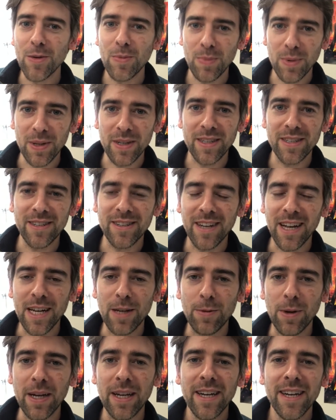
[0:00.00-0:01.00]
But
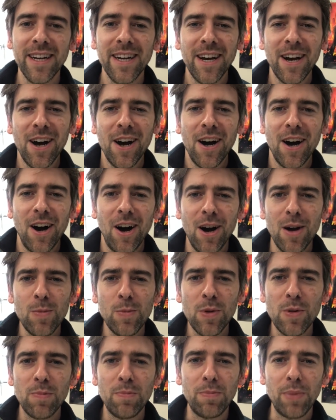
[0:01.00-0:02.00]
anyway, I'm
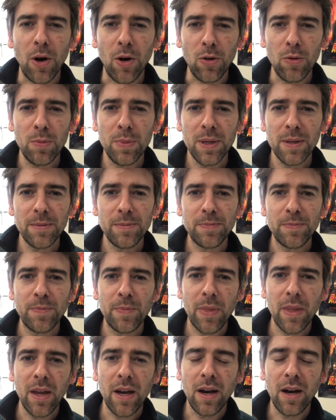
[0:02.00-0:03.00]
with Bulb,
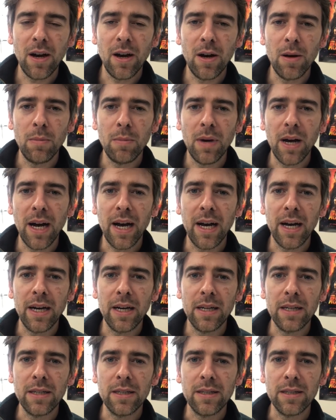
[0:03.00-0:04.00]

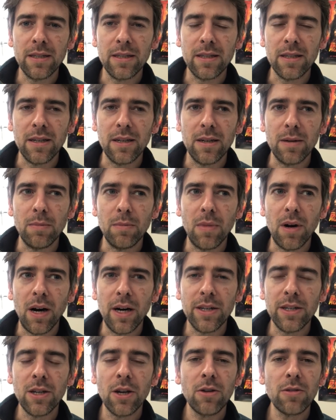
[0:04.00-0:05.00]
and
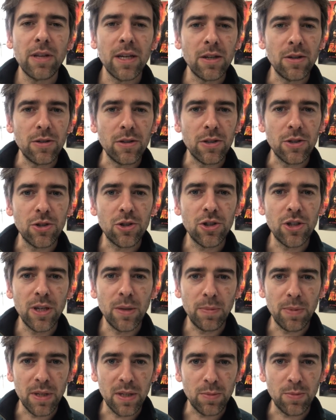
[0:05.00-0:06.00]
I know they're not the
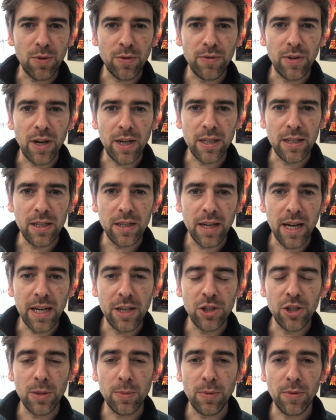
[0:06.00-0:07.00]
cheapest
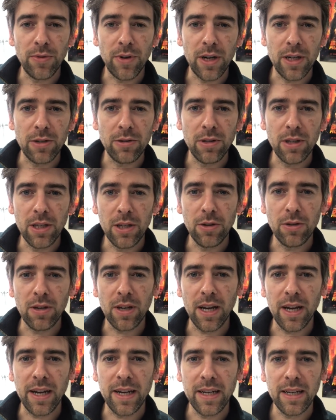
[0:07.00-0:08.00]
energy provider in the
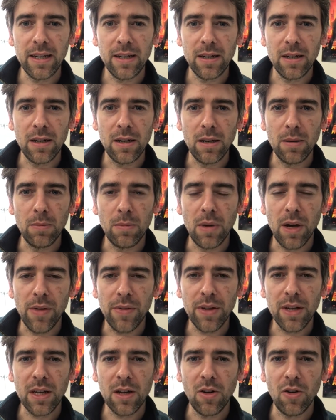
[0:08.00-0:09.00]
UK. I
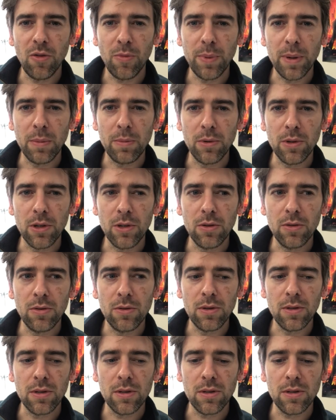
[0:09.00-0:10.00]
think a lot of people
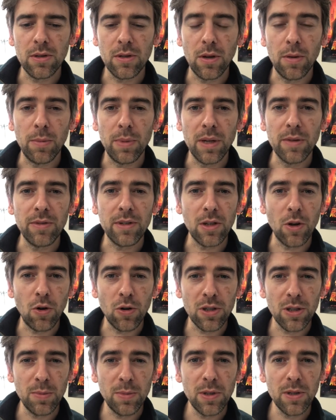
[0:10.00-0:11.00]
use, I believe it's
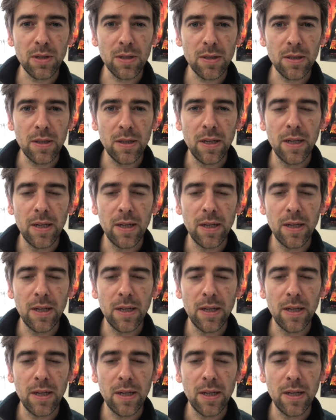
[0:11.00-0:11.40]
Octopus.